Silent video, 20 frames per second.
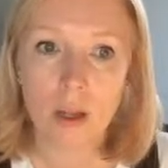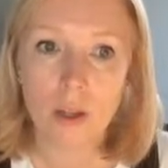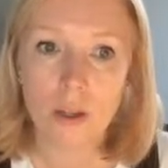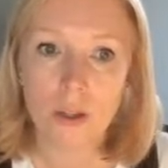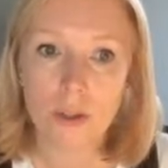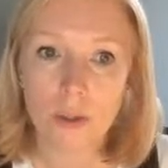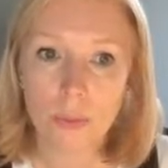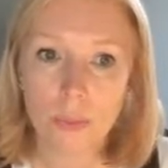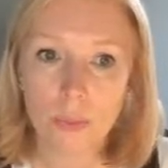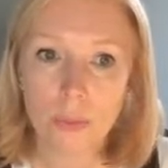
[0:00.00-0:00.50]

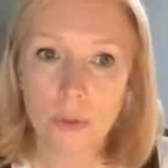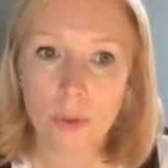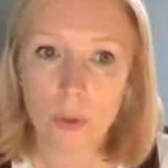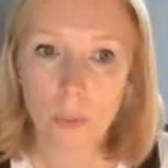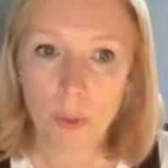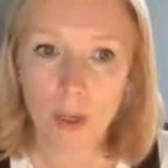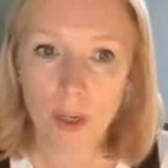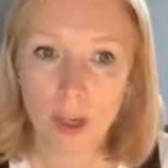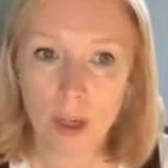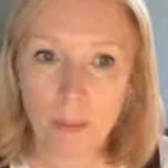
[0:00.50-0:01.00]
So
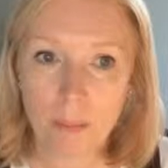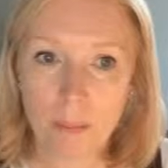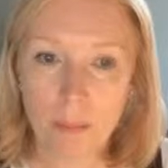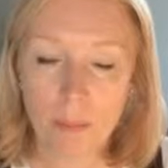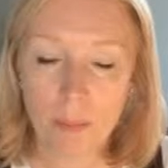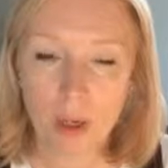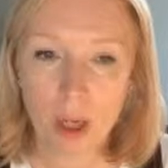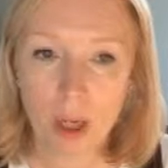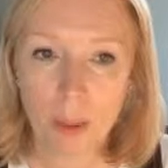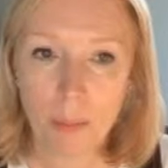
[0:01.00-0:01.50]
when
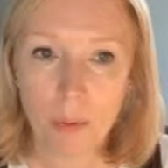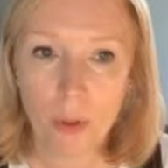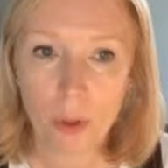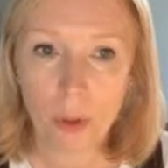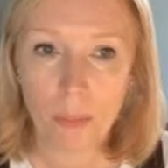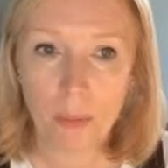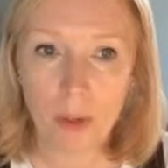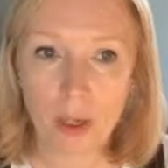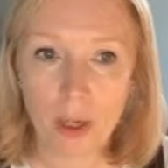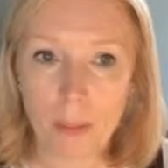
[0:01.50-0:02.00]
I
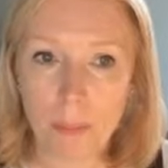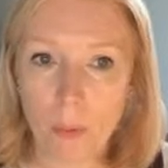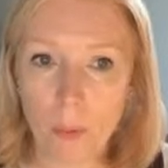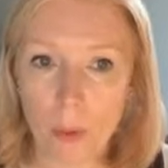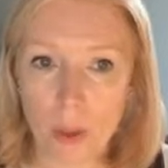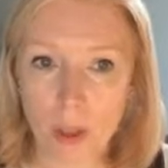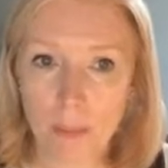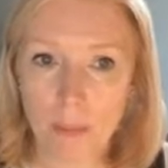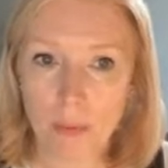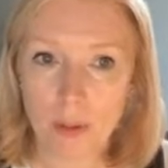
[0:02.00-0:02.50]
book my
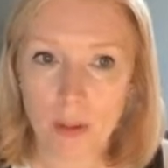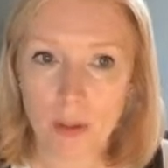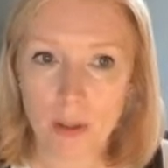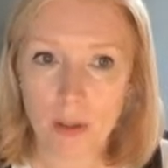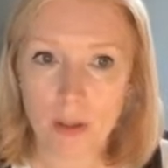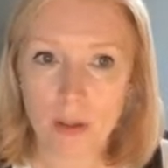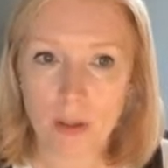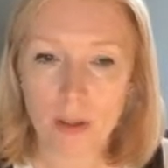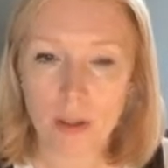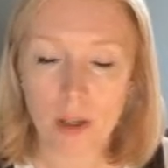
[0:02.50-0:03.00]

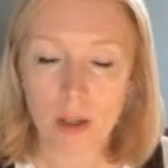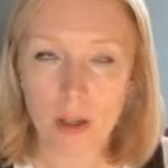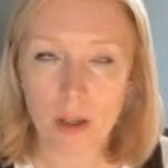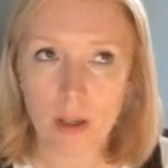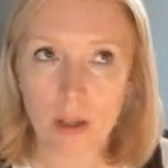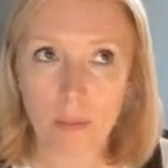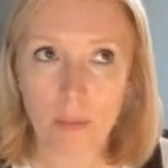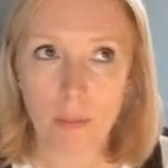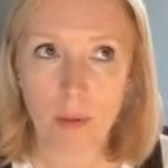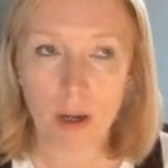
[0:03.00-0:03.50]
appointment,
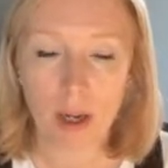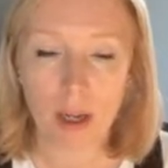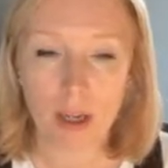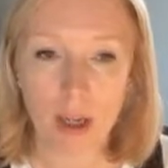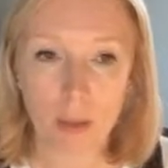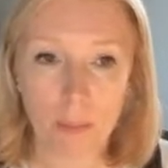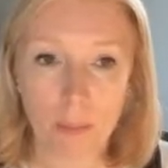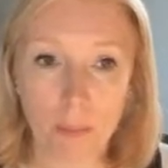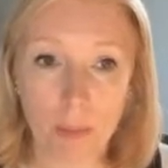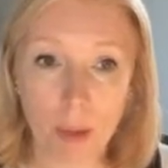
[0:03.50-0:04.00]
and
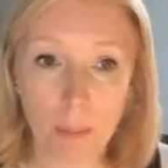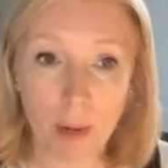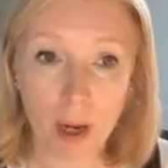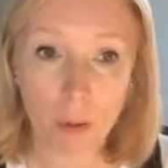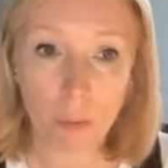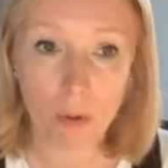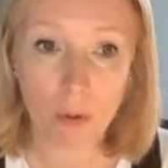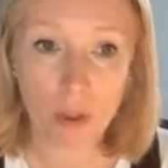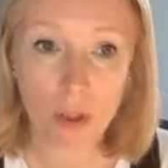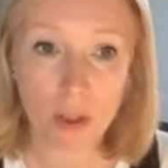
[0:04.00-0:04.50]
I might
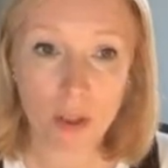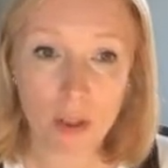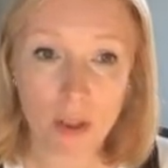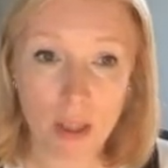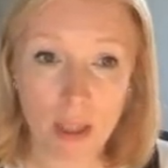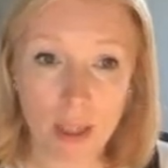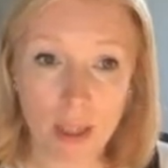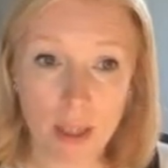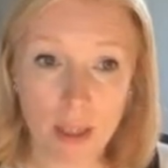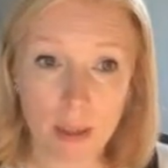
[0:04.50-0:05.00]
want to
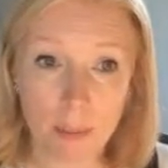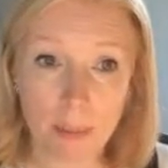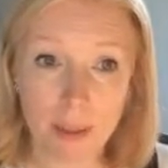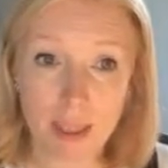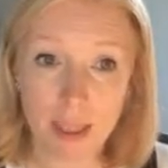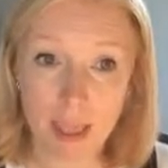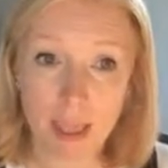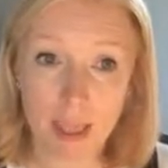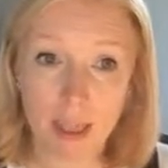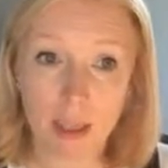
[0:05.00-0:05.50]
see a
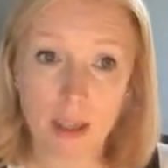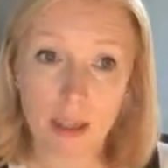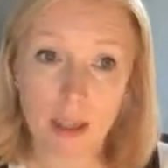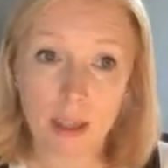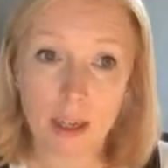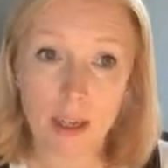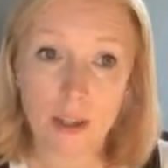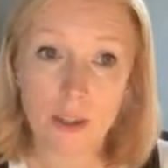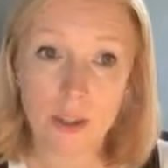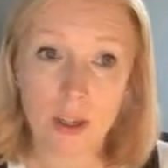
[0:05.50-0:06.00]
particular
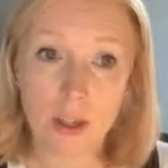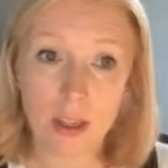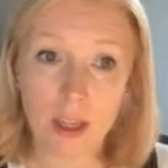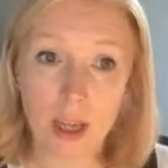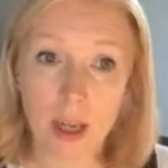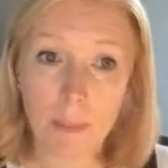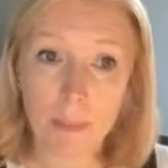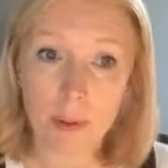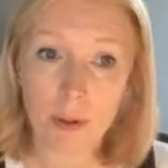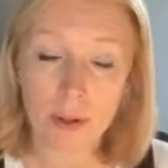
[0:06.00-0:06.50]
clinician
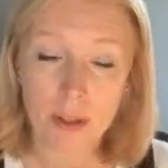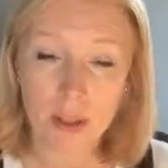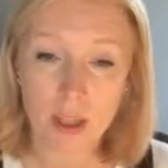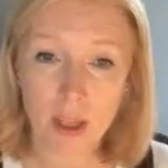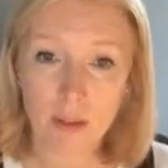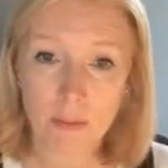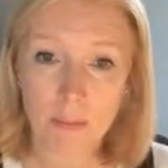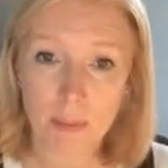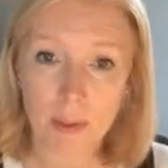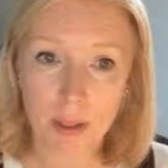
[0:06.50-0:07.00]
again because
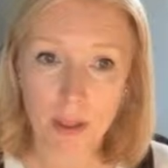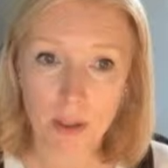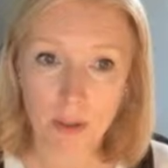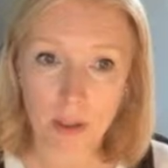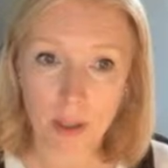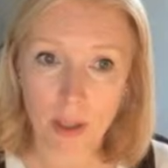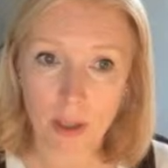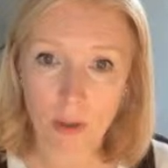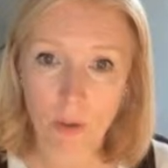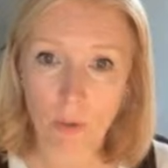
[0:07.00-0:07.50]
they've been
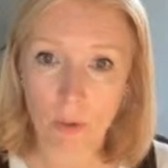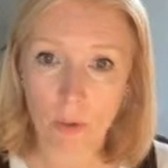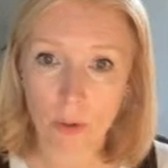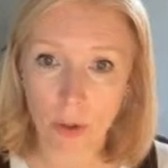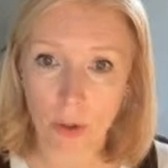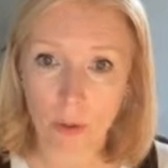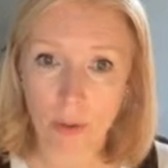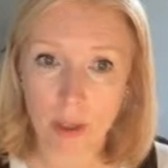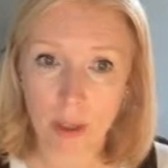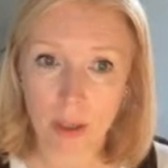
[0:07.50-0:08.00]
doing an
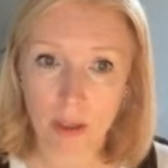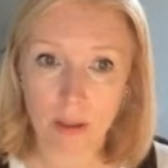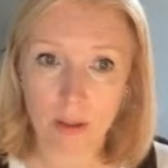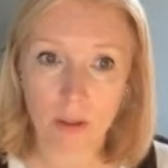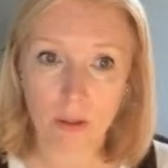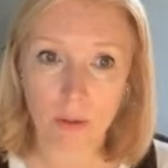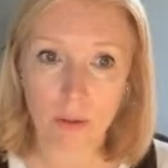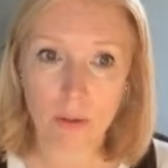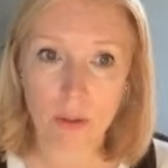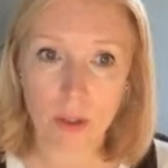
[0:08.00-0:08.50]
ongoing
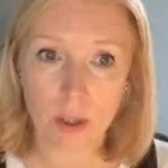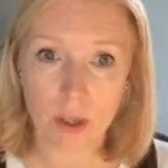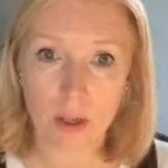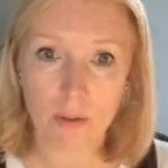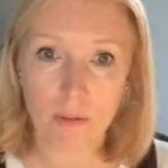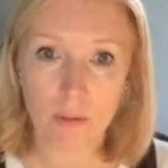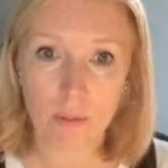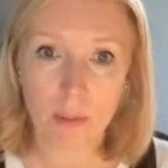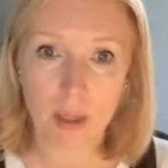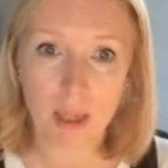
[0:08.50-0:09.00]
concern
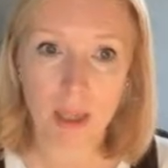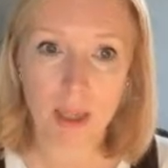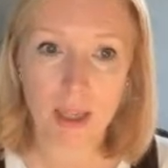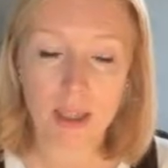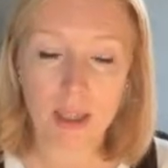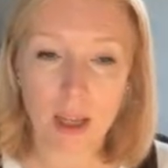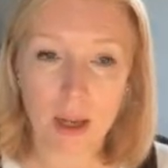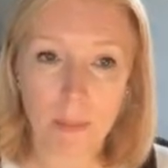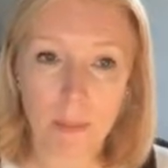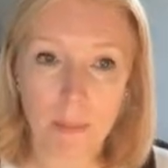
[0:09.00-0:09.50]
for me, is
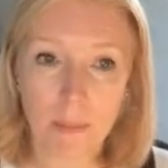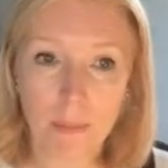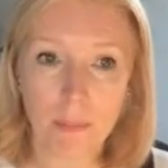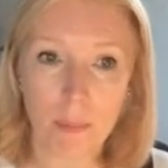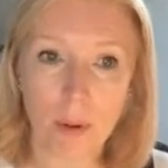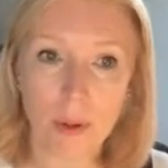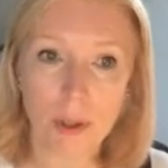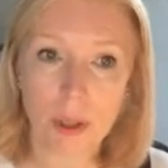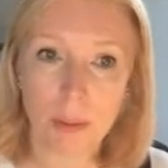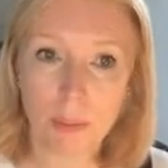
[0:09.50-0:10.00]
that
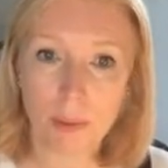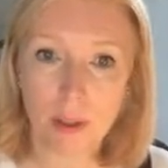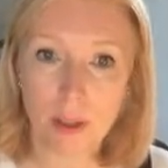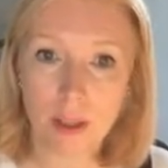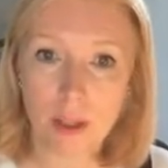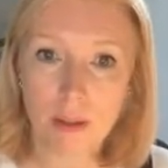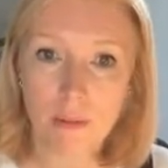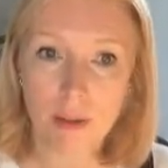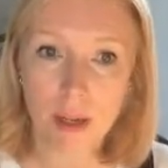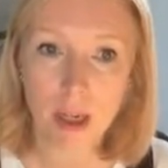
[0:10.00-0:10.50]
possible in
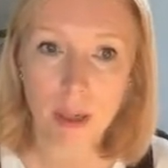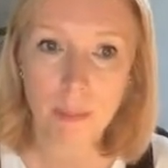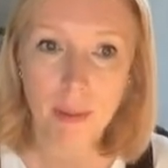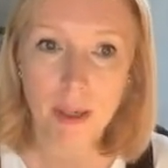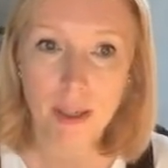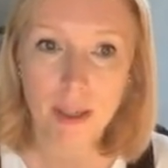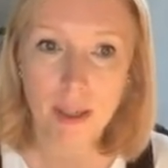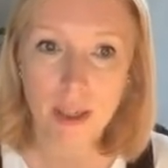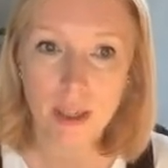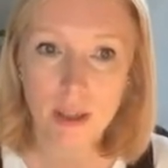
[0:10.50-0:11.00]
the
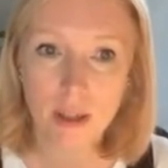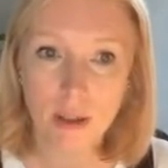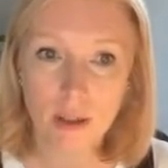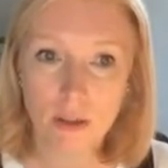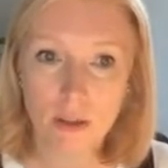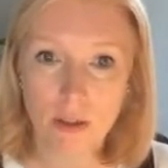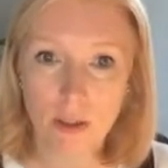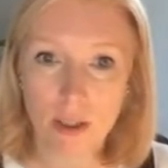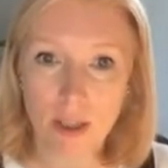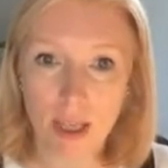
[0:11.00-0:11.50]
availability to
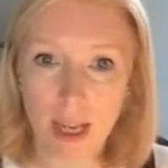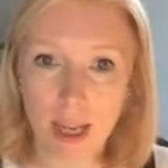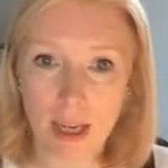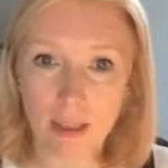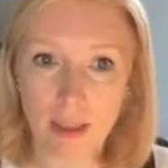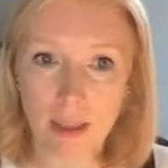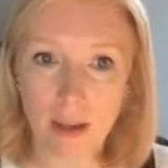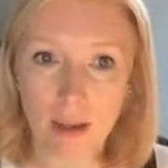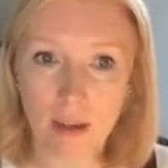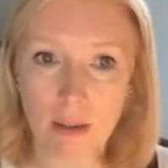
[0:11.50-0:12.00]
select
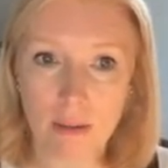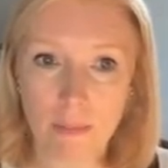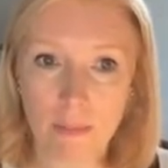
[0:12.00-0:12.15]
that?